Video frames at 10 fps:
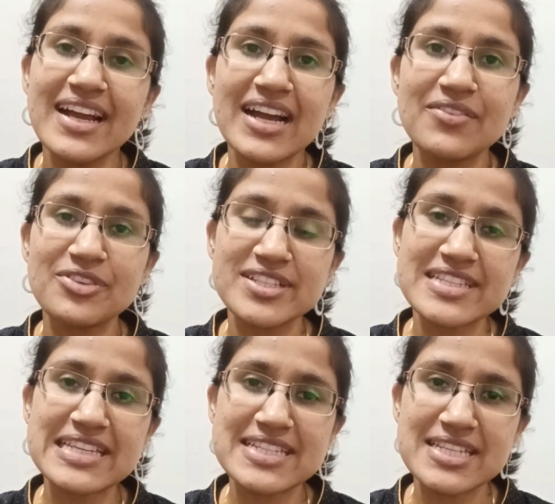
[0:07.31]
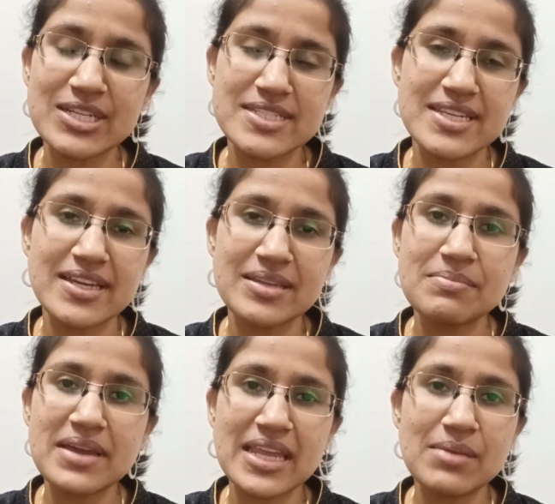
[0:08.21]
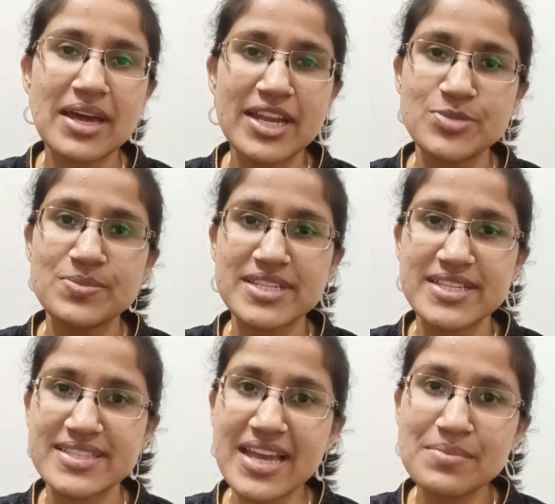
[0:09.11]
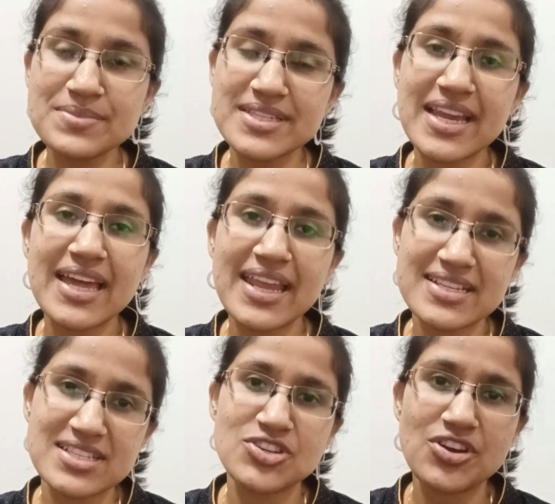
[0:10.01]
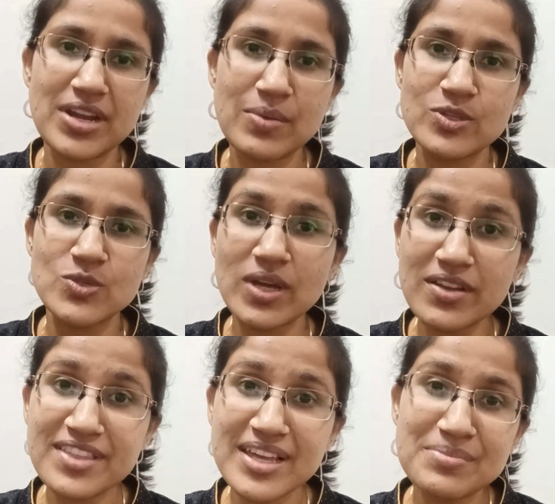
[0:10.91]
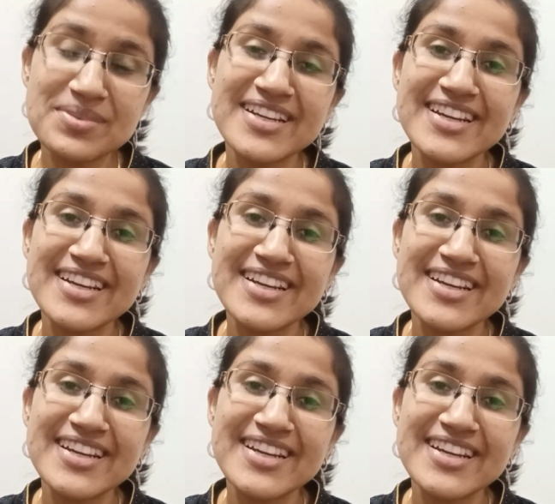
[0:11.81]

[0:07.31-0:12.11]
I've recently taken many management exams and SHRM was one of them.